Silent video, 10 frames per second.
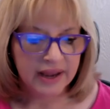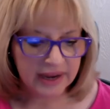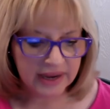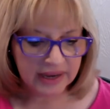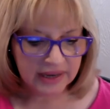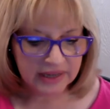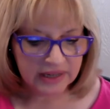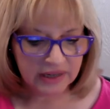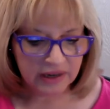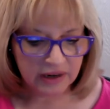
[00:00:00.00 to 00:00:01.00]

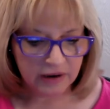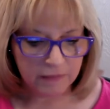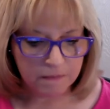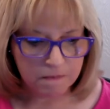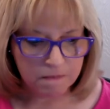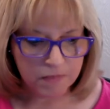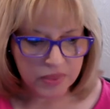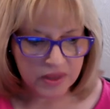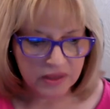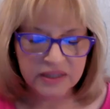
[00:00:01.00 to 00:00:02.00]
And
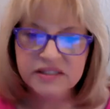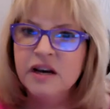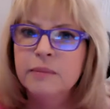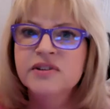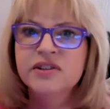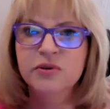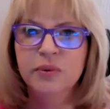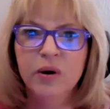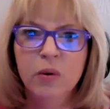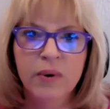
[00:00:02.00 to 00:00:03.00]
this comes
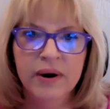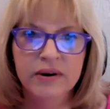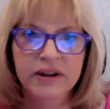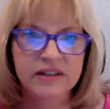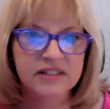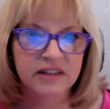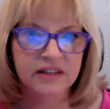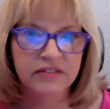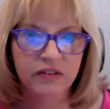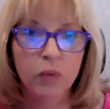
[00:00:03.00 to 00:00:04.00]
into our awareness
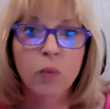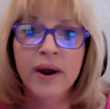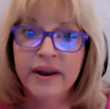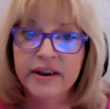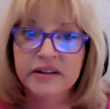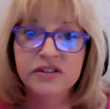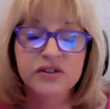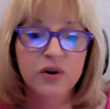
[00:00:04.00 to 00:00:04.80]
in different ways.